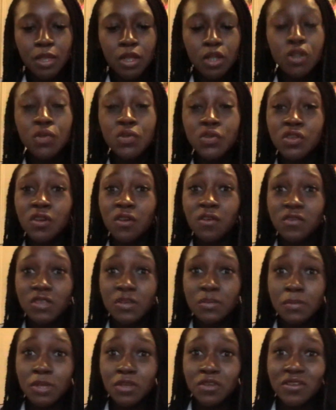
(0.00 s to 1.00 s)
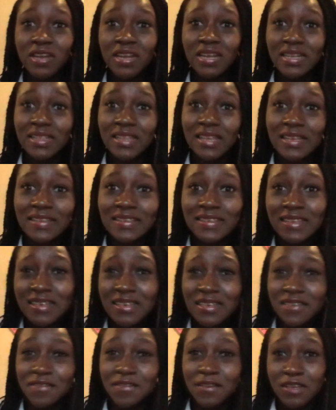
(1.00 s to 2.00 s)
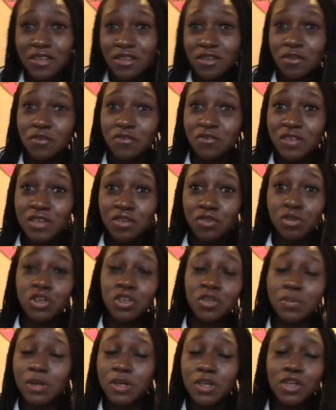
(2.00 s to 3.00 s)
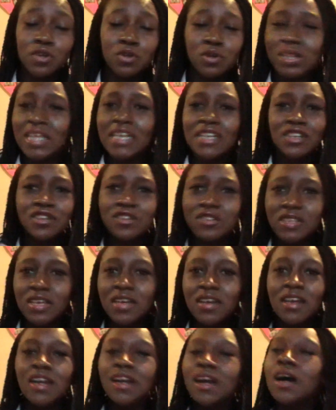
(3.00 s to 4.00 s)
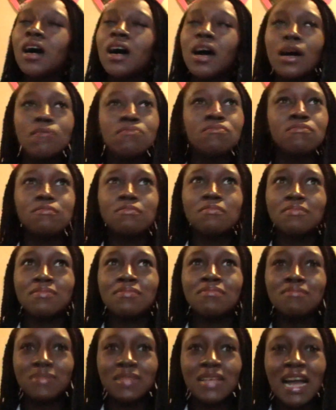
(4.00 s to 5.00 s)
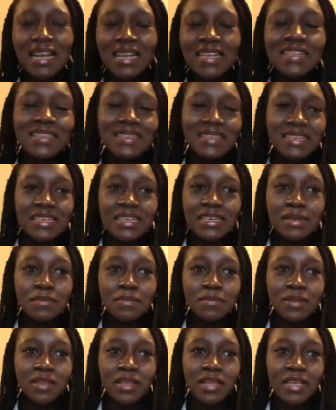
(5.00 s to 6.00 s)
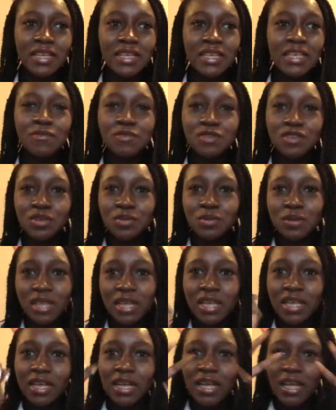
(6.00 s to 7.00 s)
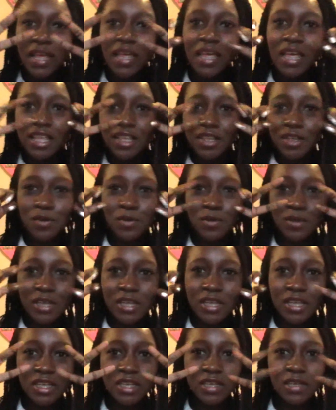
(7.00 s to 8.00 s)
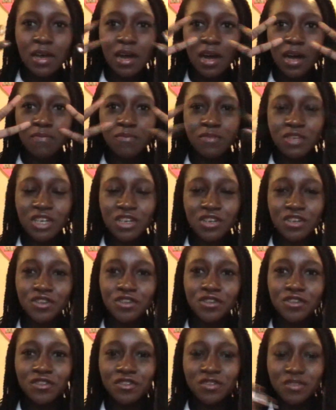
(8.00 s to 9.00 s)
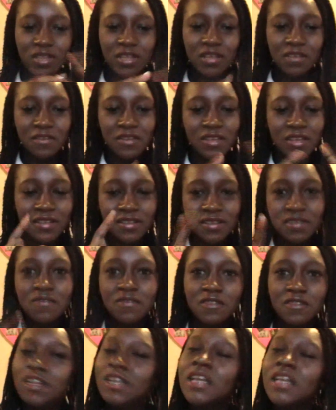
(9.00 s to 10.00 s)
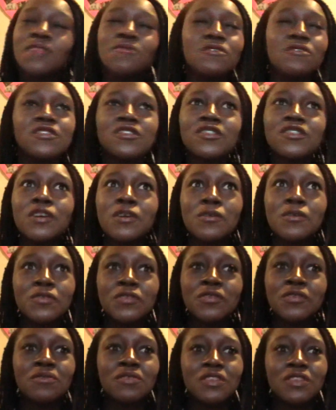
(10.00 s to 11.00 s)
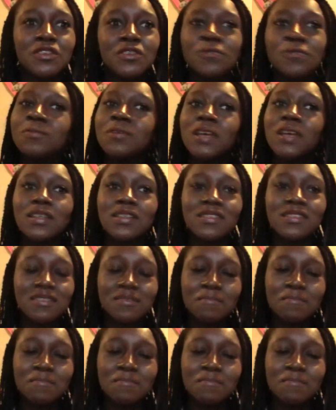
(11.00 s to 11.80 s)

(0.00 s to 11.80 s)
close enough to me so that I could like see his facial expression, or like just I could see him, but like he was doing like eggyo like gestures to like fans in front, and we were just so cute. And